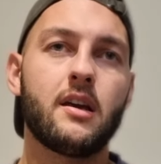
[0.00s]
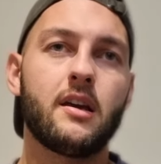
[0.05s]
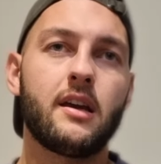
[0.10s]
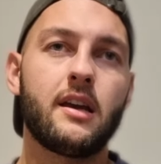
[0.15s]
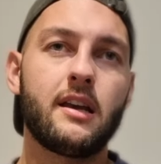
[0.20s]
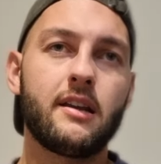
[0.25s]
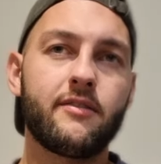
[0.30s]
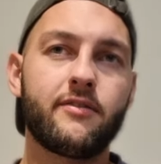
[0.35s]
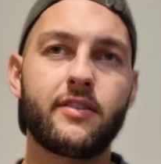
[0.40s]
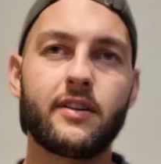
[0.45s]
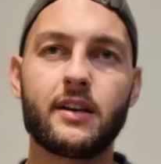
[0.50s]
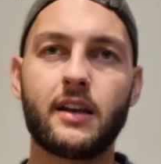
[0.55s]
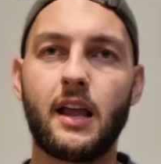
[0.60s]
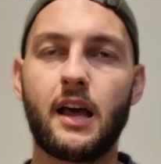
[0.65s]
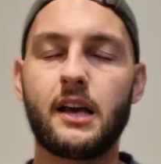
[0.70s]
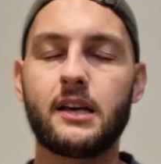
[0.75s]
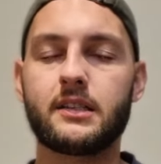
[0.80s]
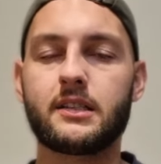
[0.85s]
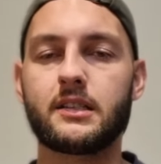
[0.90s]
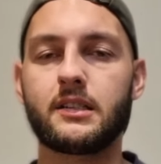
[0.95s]
in
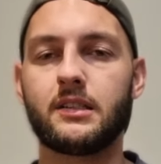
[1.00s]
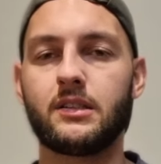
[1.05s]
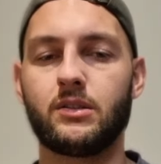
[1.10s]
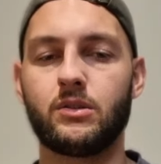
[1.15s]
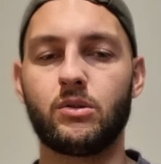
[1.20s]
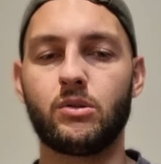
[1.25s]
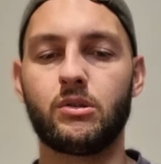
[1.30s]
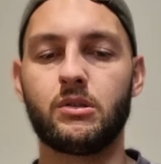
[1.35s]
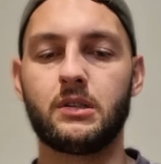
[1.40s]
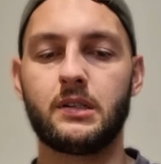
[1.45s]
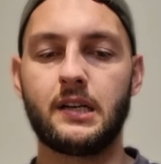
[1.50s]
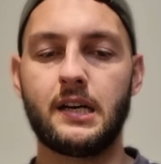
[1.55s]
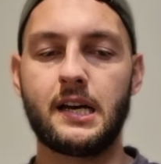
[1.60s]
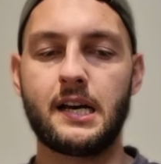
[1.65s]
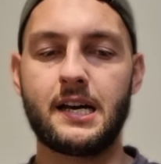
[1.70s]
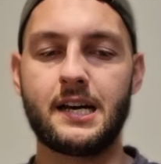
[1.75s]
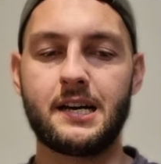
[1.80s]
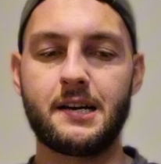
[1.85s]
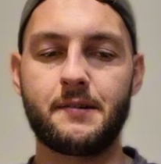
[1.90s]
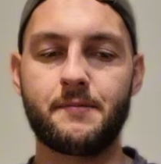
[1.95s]
Finlayson, or
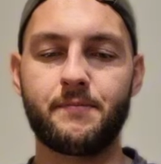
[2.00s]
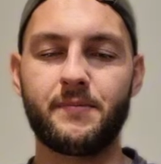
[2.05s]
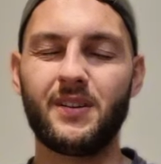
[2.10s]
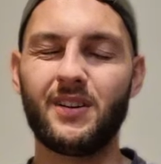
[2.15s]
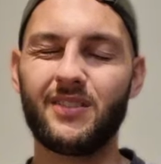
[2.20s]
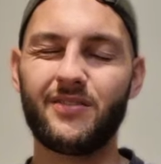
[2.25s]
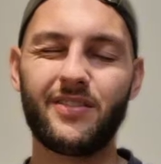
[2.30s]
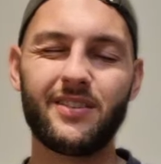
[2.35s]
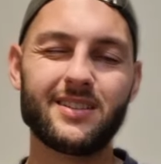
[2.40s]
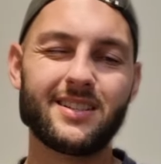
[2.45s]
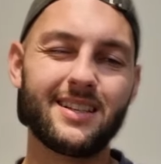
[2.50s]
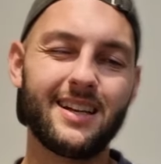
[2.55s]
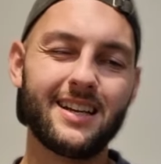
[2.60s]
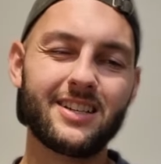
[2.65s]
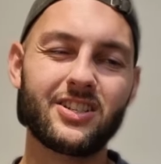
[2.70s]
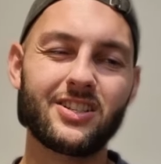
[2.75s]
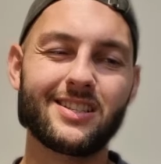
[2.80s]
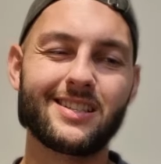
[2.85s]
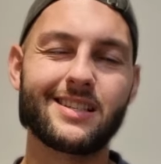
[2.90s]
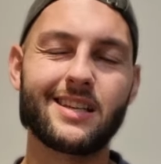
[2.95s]

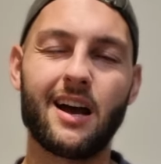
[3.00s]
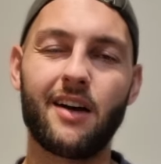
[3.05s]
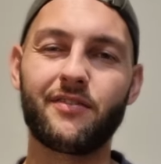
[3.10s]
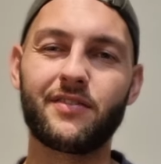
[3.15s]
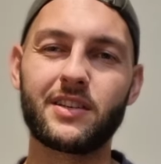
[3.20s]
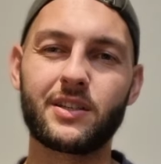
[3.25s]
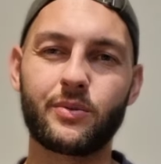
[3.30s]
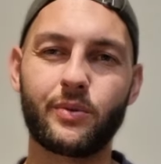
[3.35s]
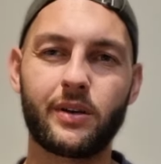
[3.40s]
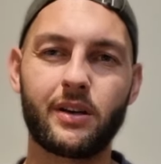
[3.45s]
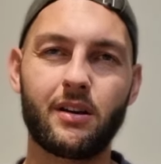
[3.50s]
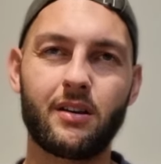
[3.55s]
selection's tough this week.